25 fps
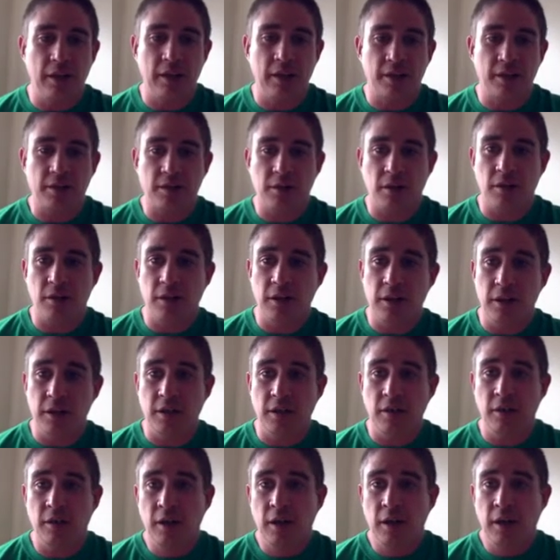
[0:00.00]
started
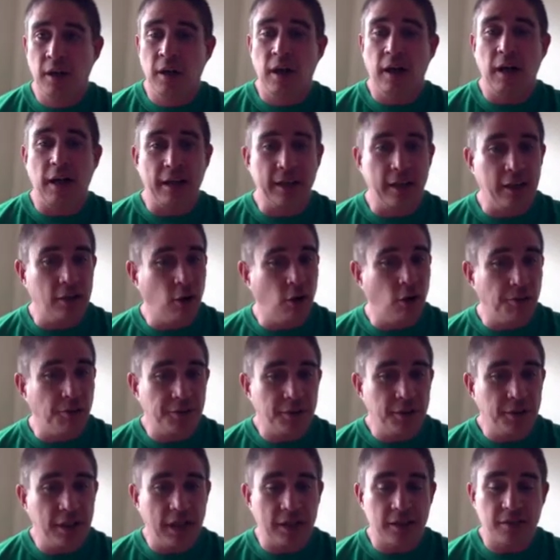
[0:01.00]
here. Again, hopefully
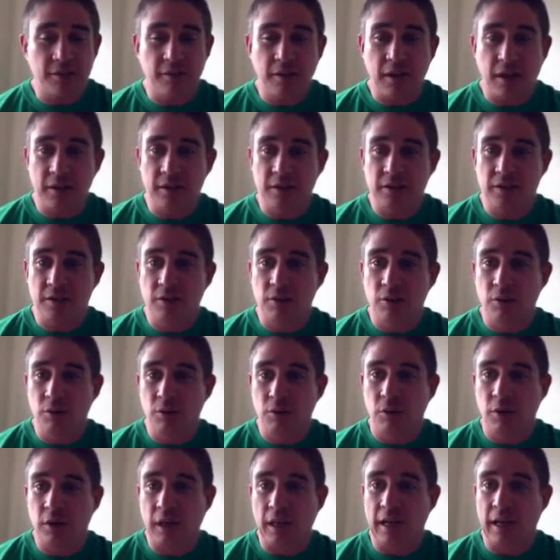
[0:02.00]
you guys have gotten into the Google
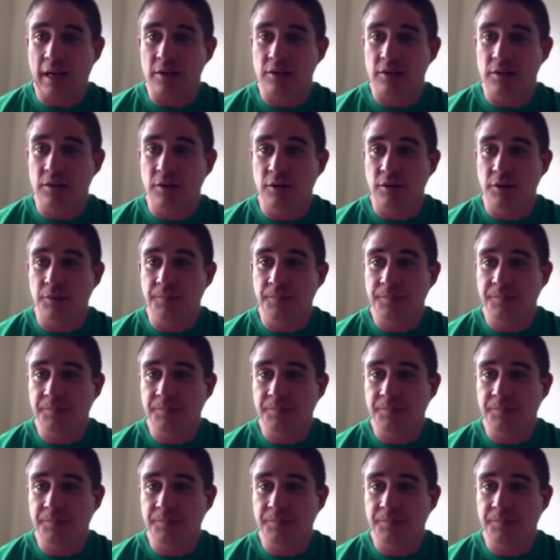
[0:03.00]
Classroom.